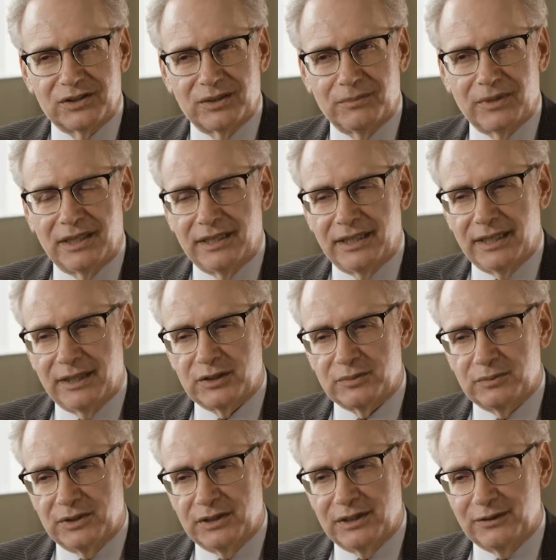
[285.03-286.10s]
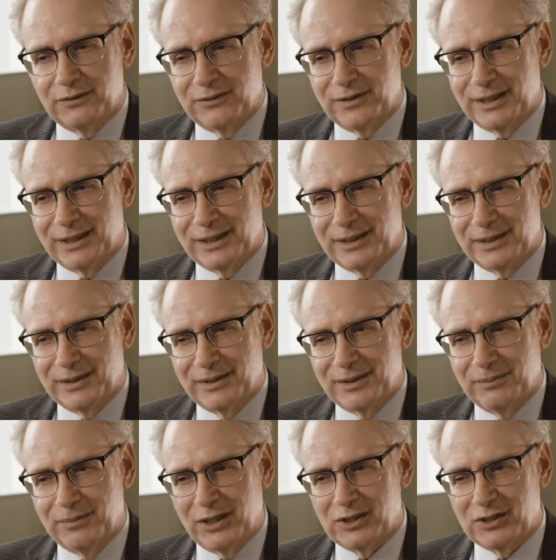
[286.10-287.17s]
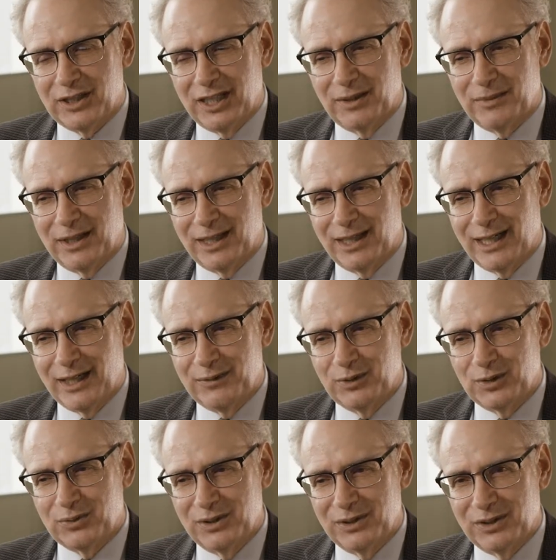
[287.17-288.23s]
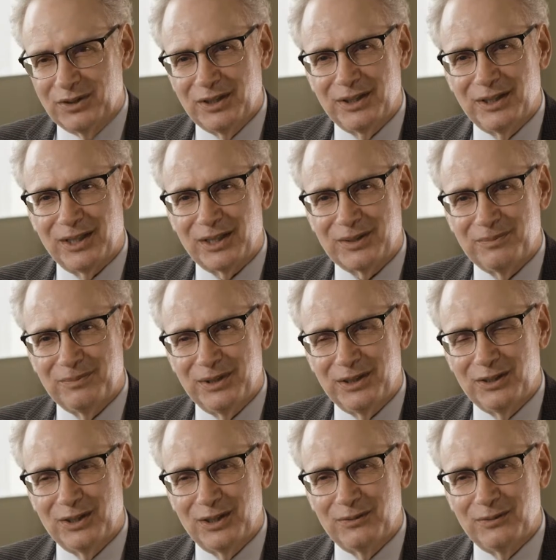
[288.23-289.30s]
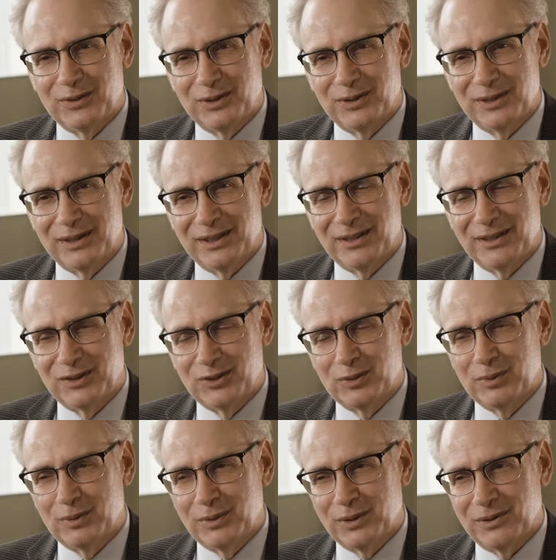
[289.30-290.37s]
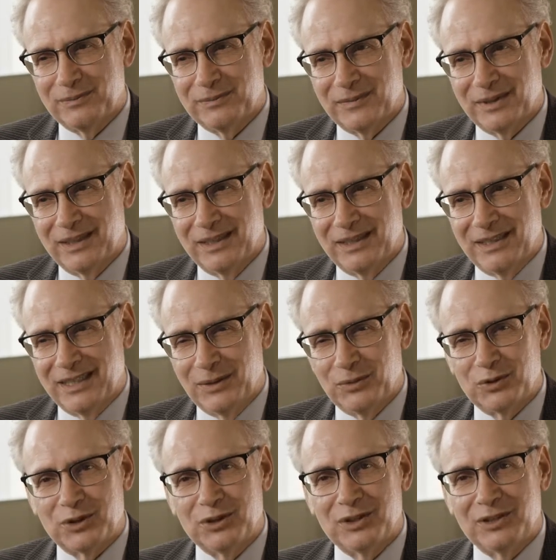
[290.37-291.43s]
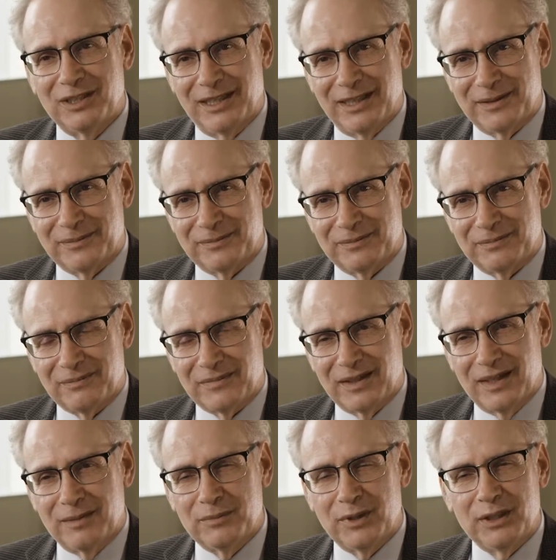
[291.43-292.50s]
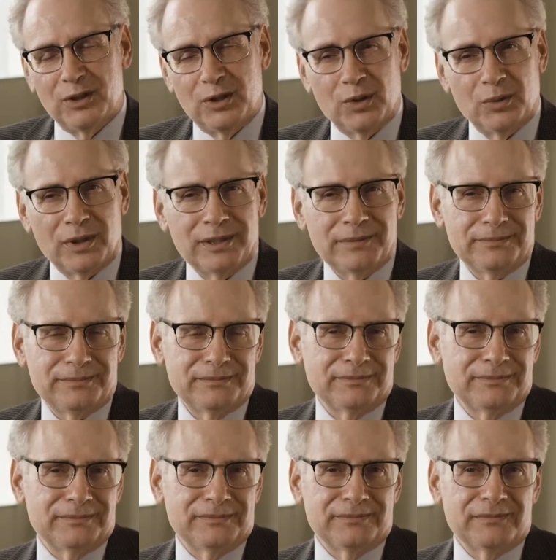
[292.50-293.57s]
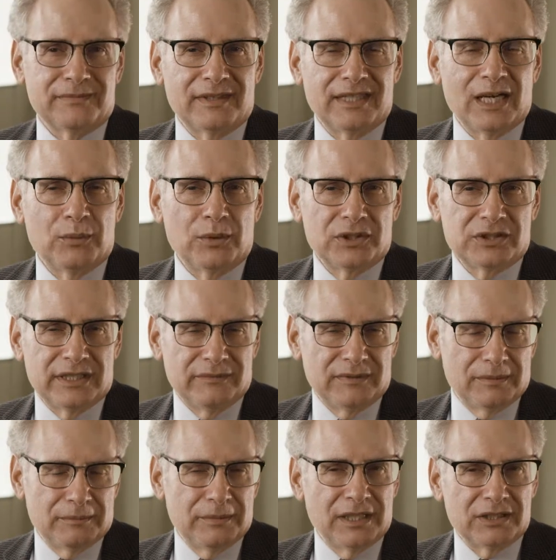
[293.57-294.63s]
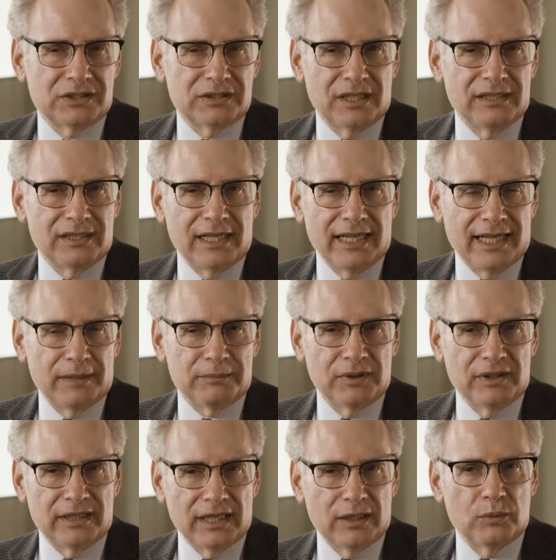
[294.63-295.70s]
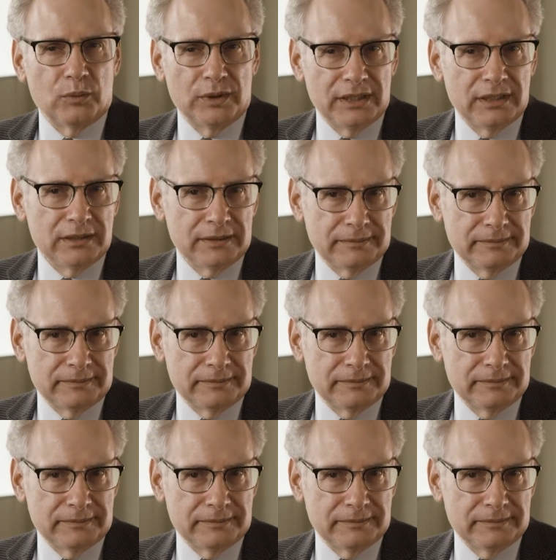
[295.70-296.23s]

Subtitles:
Somebody asked me if the best day of my life was when the Seahawks beat Denver in the Super Bowl. It was a good day. But you know what? That wasn't even the best thing that happened that week.